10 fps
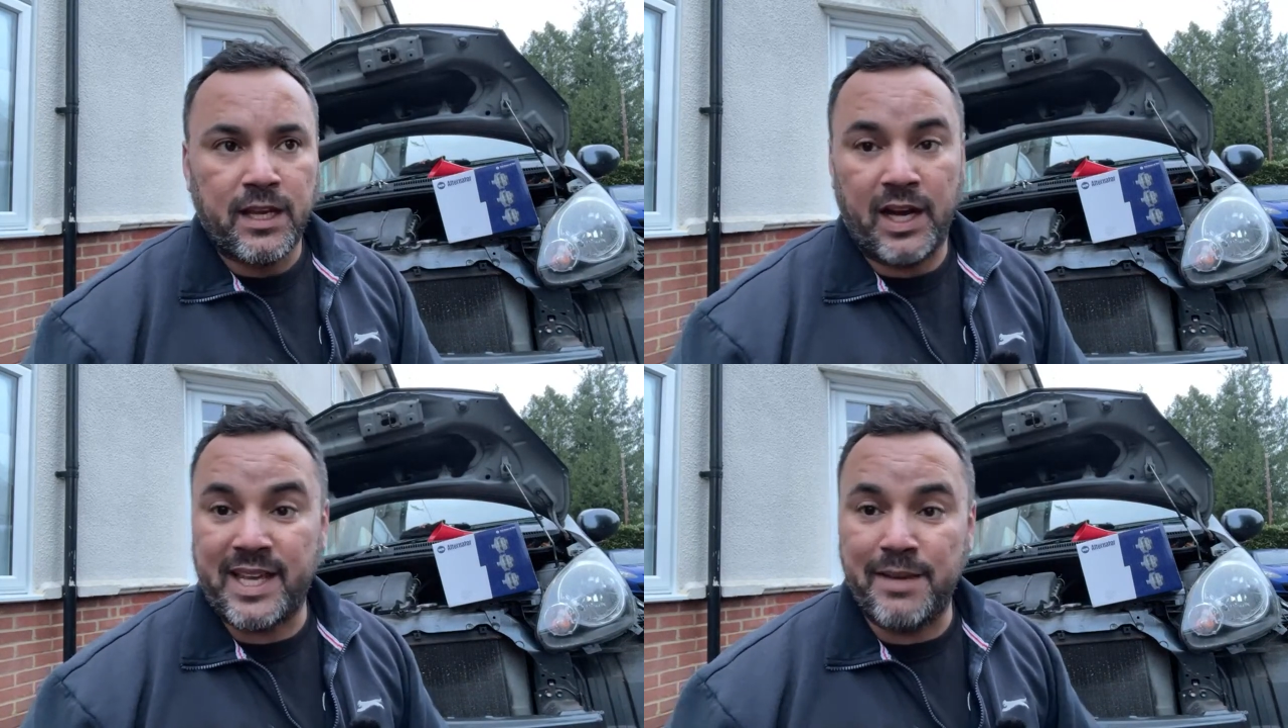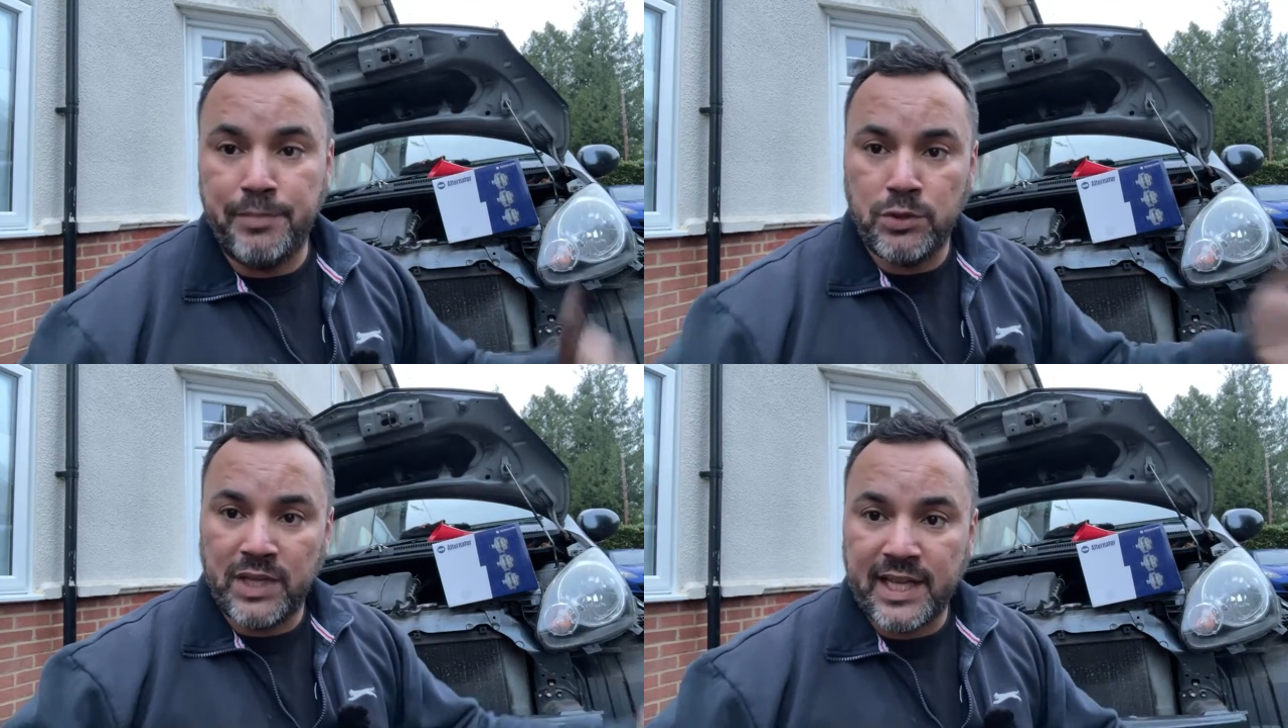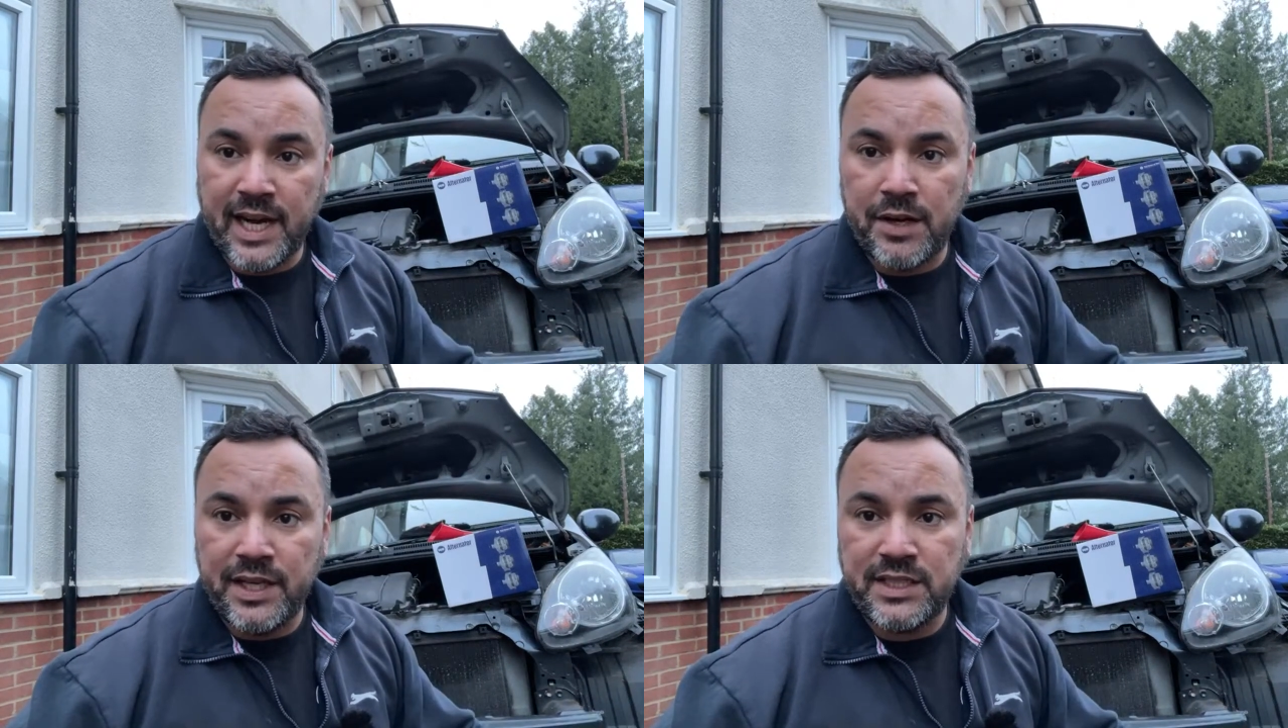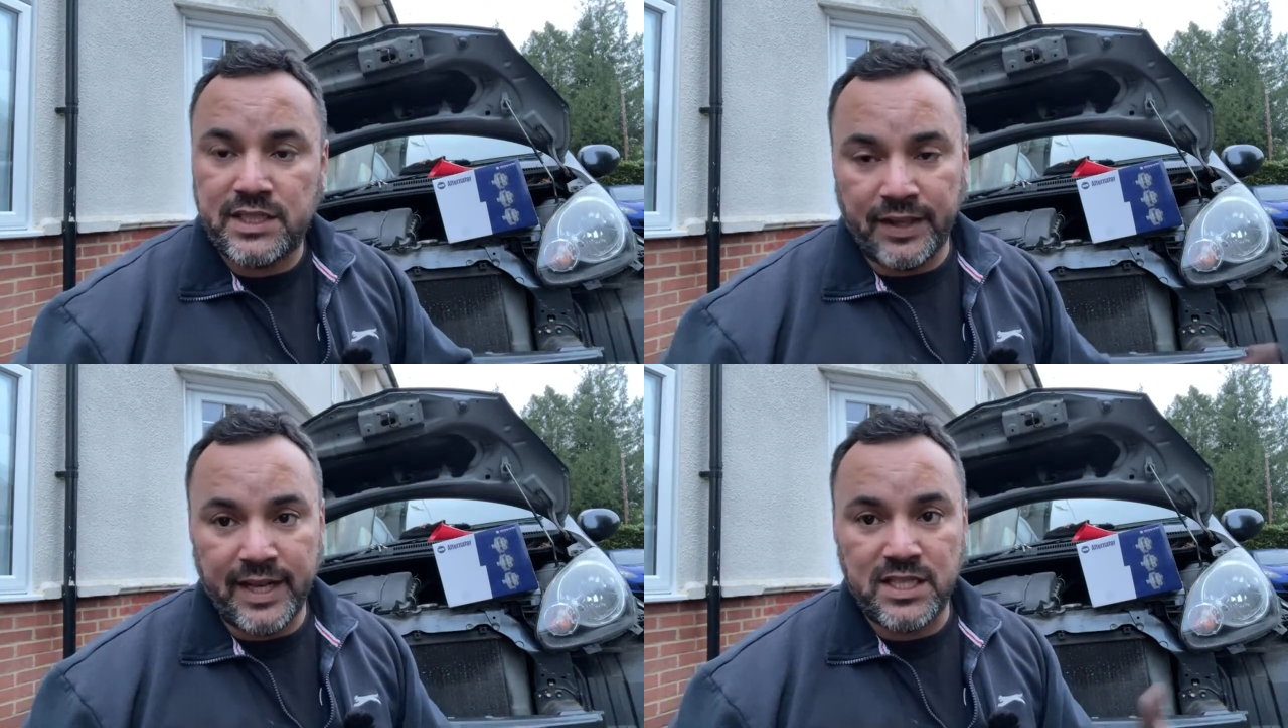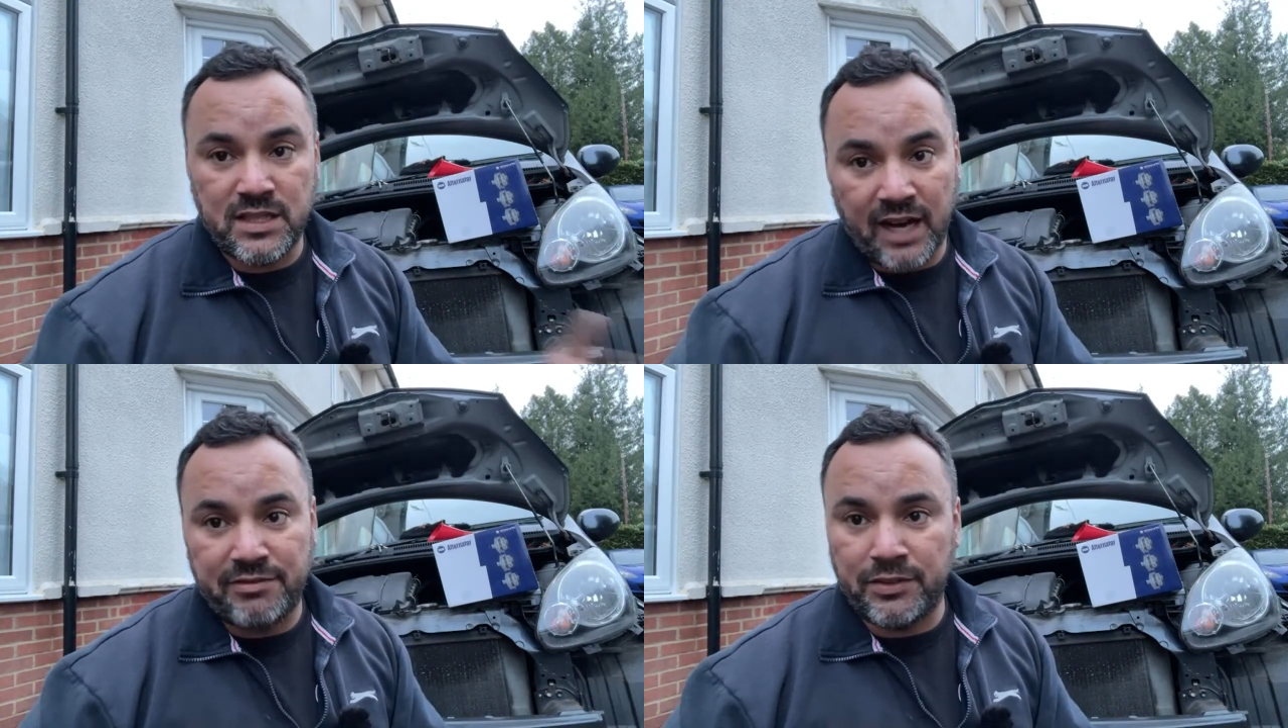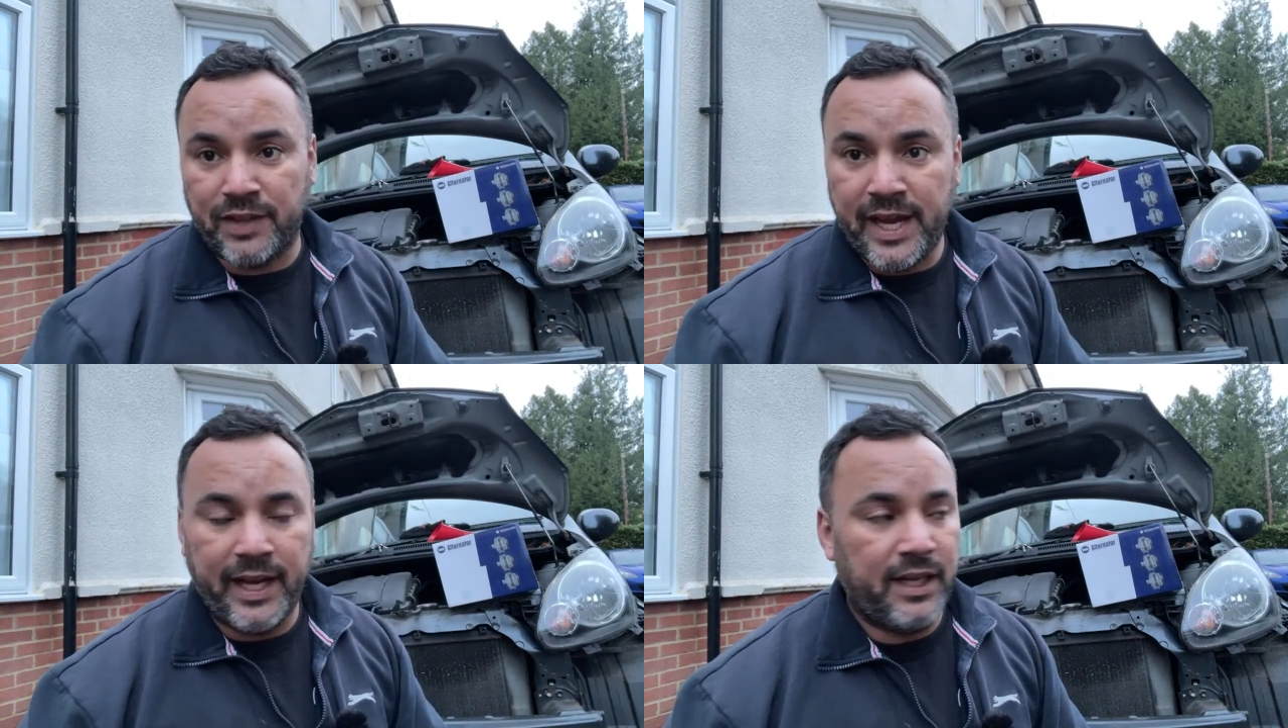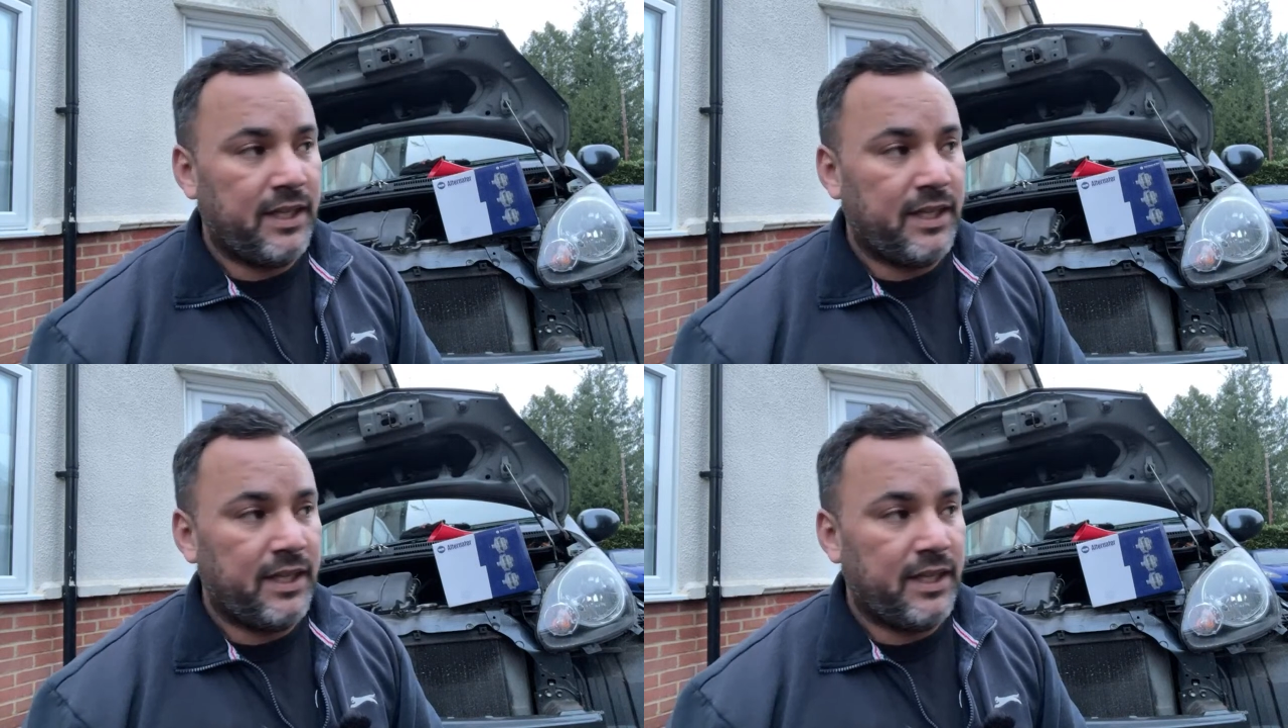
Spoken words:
I can build a garage and then start from there.